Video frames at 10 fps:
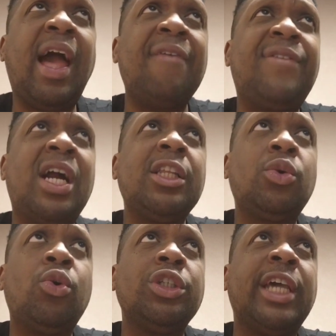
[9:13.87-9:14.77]
I found it
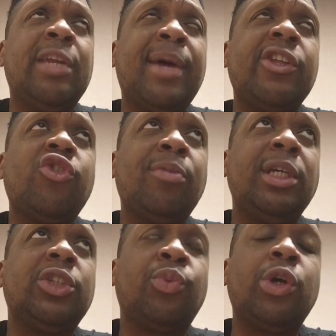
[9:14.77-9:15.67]
towards the end of my trip.
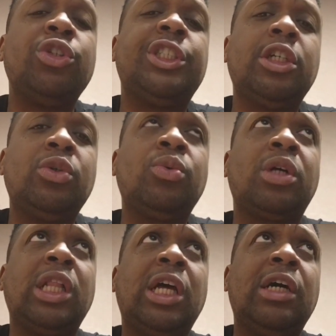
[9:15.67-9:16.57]
It's a real chill
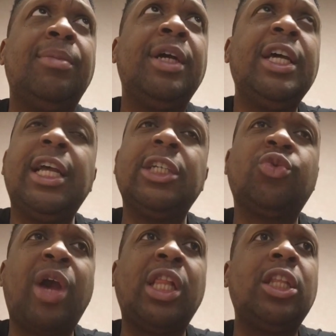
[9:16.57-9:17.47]
club.
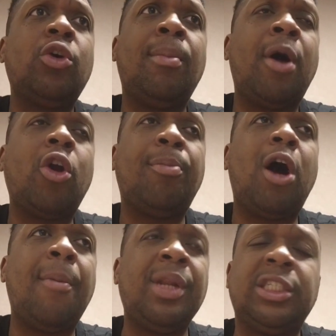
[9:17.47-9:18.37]
It's regular, no bottle
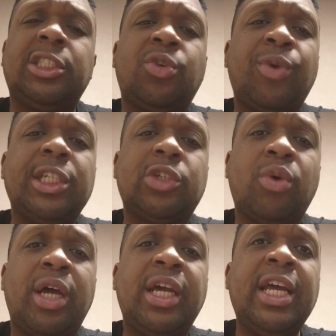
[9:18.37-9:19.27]
popping, just a
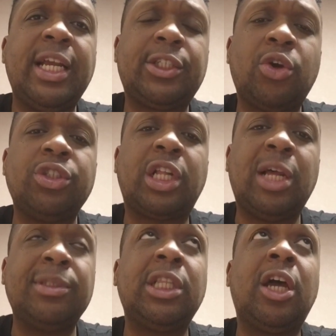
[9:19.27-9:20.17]
restaurant that turns to a
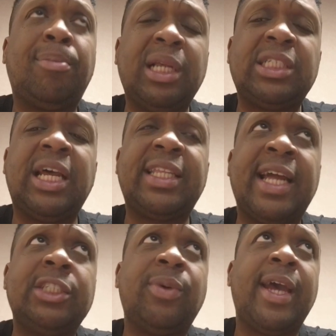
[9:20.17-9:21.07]
club. It's a lot of places like
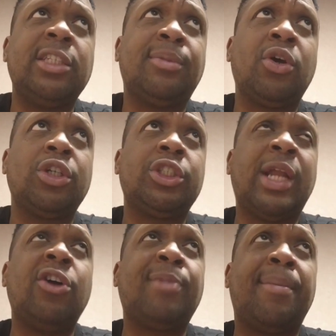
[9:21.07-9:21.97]
that in Johannesburg. So
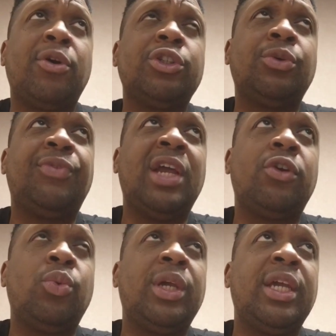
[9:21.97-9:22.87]
that was my personal
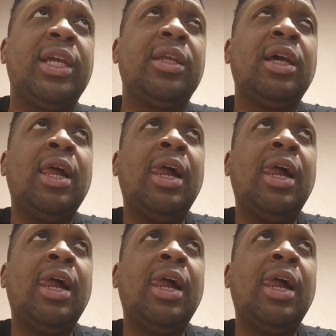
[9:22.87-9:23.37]
favorite on the weekend.